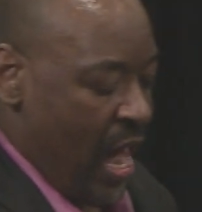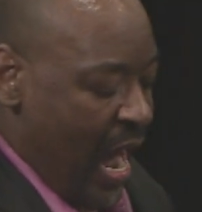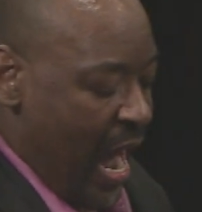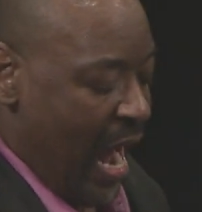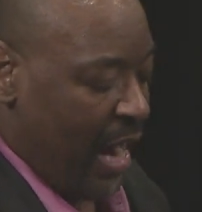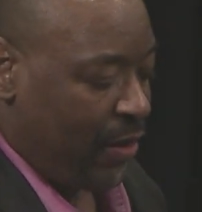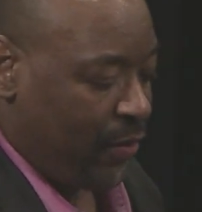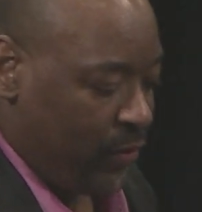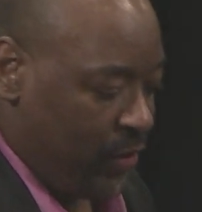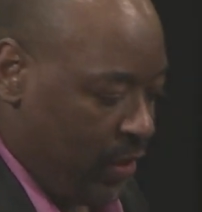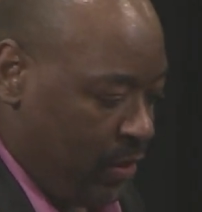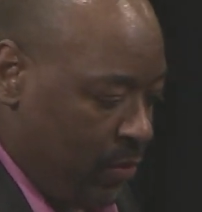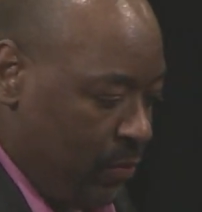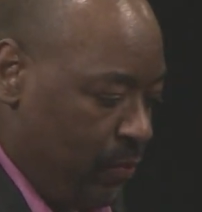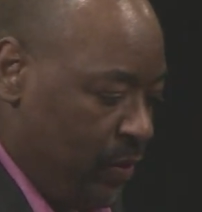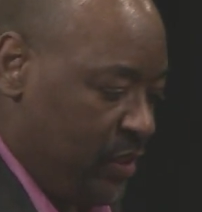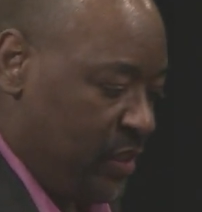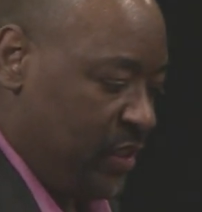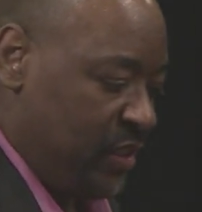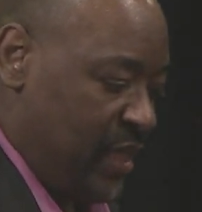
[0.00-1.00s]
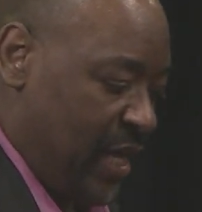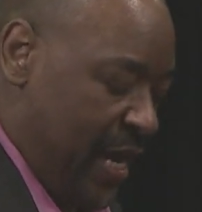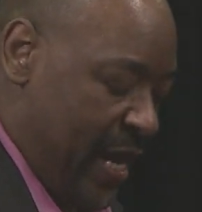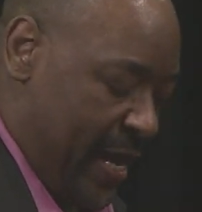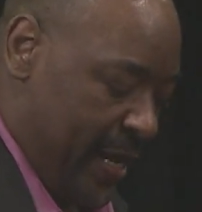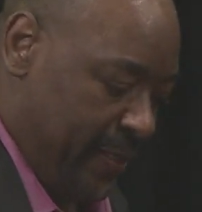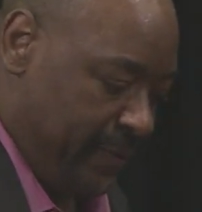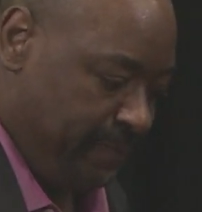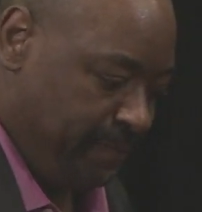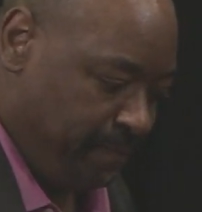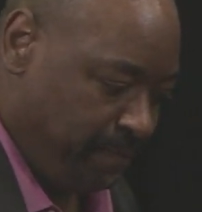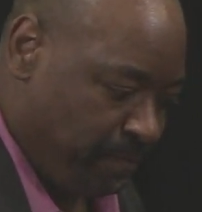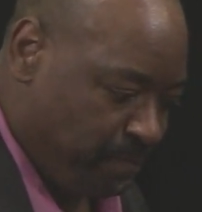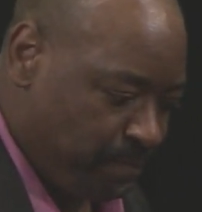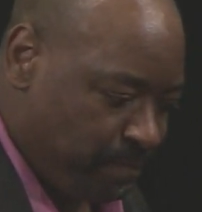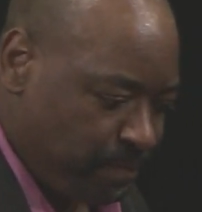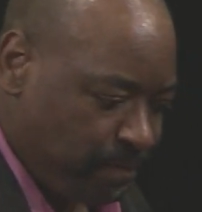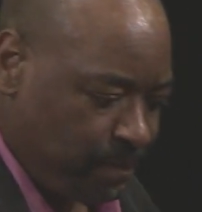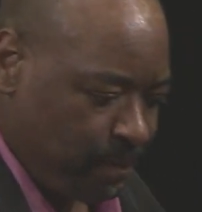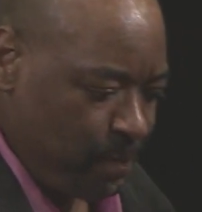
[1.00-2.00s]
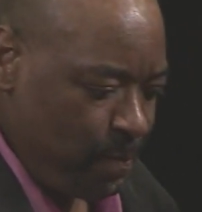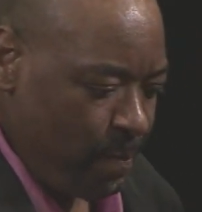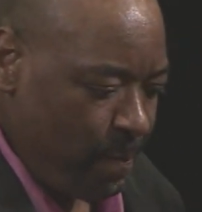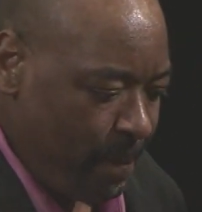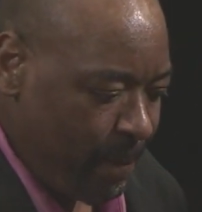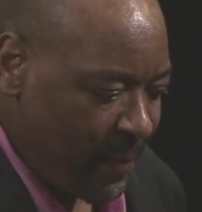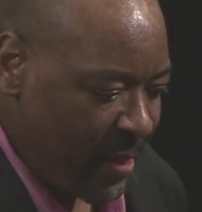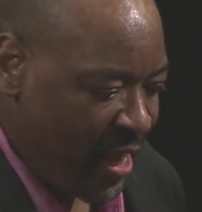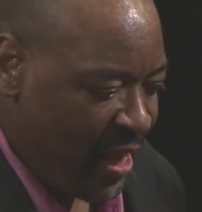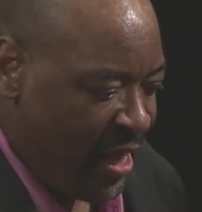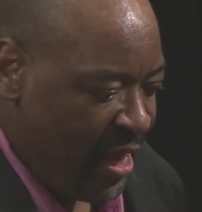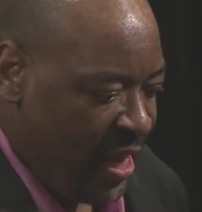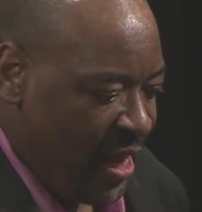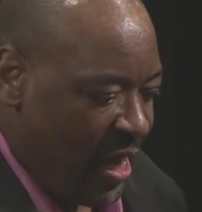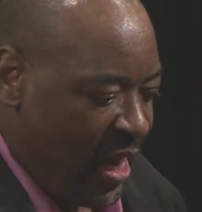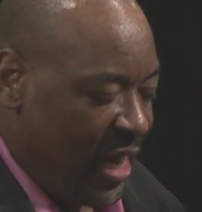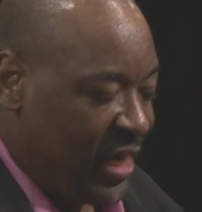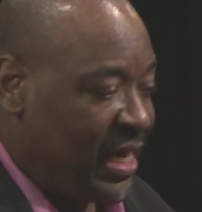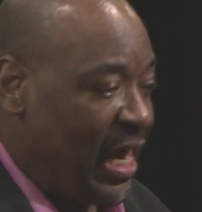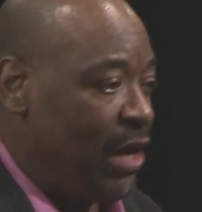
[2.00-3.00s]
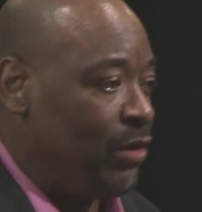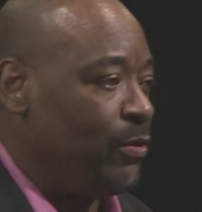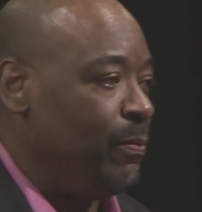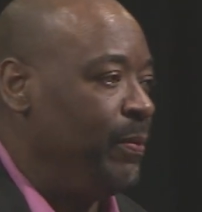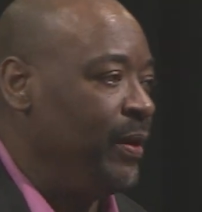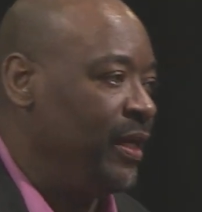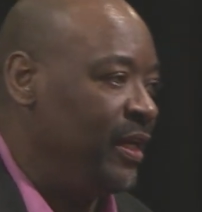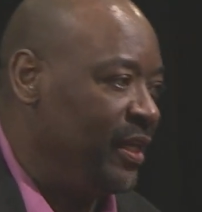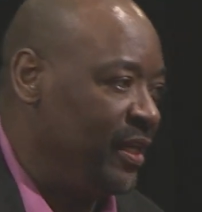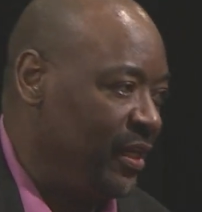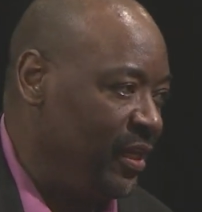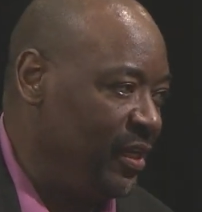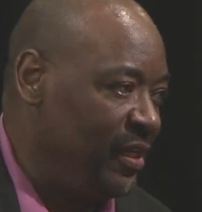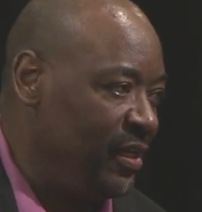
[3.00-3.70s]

acronym, which is the A. Accountability.